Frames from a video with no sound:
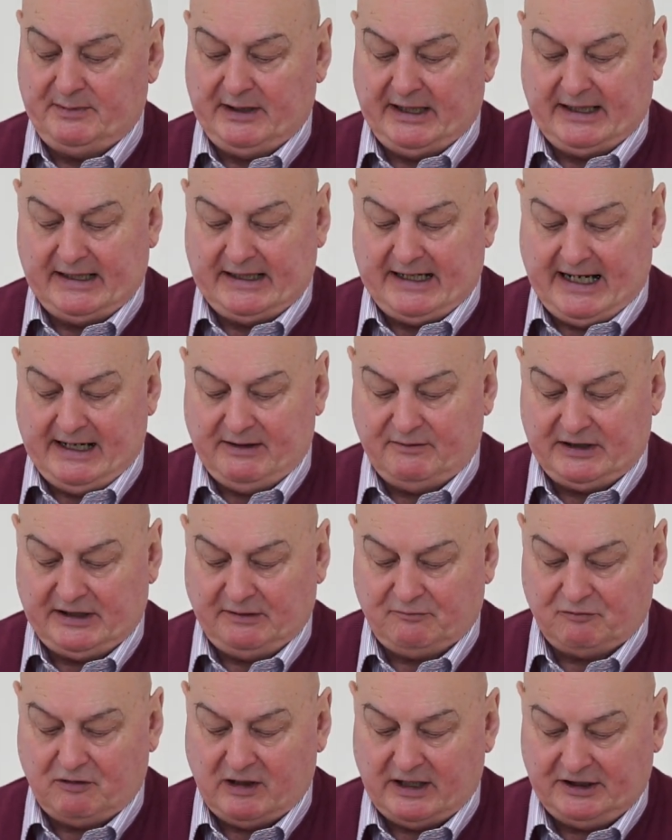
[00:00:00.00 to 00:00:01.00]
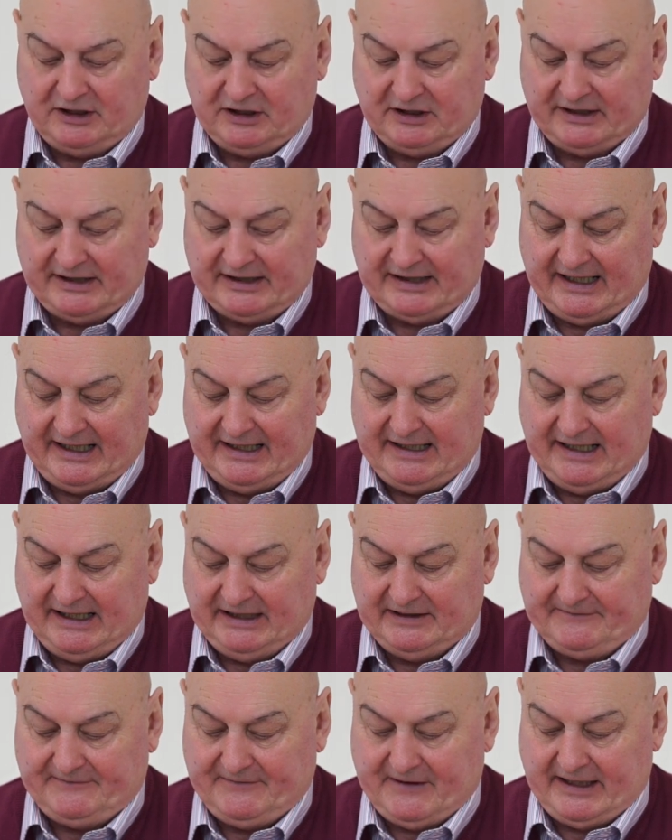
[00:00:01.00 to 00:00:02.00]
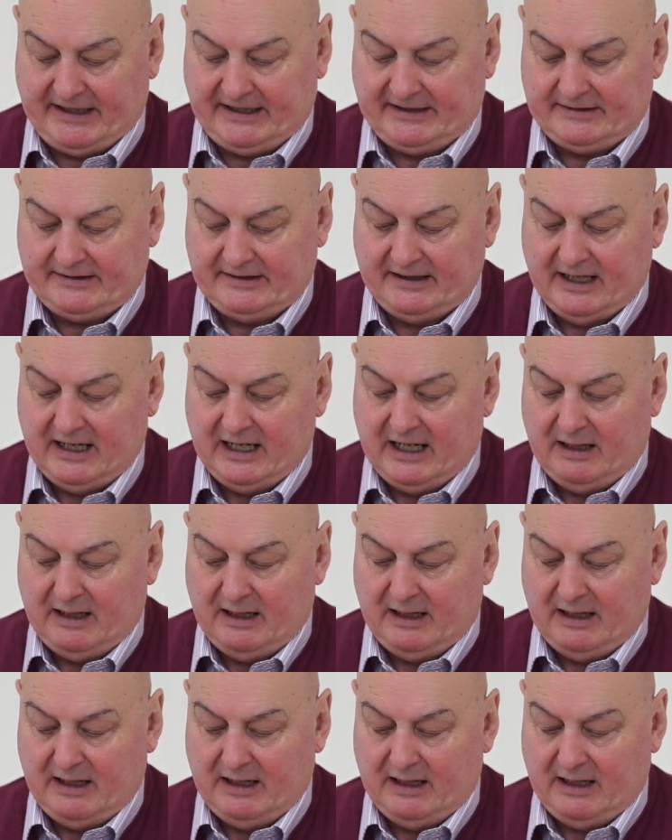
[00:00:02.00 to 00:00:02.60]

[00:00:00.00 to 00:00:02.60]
being counted righteous in his faith,